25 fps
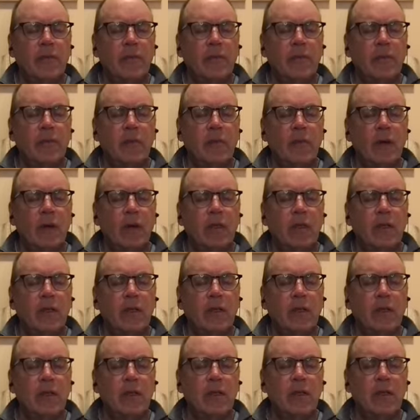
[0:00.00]
what
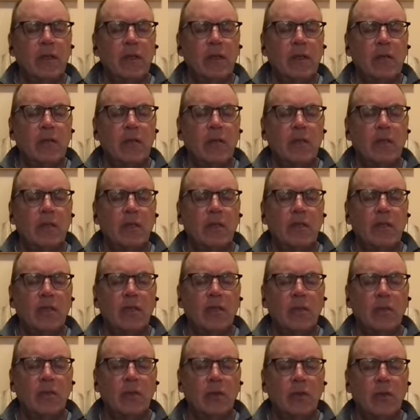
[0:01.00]
what
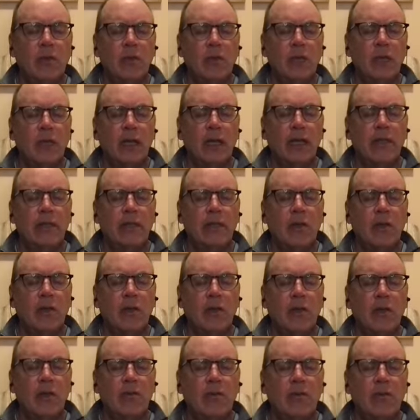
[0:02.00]
doesn't want to be let go
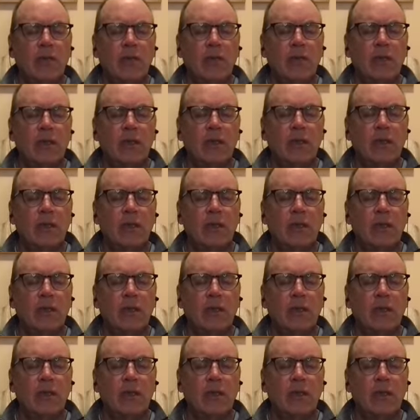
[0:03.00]
of, what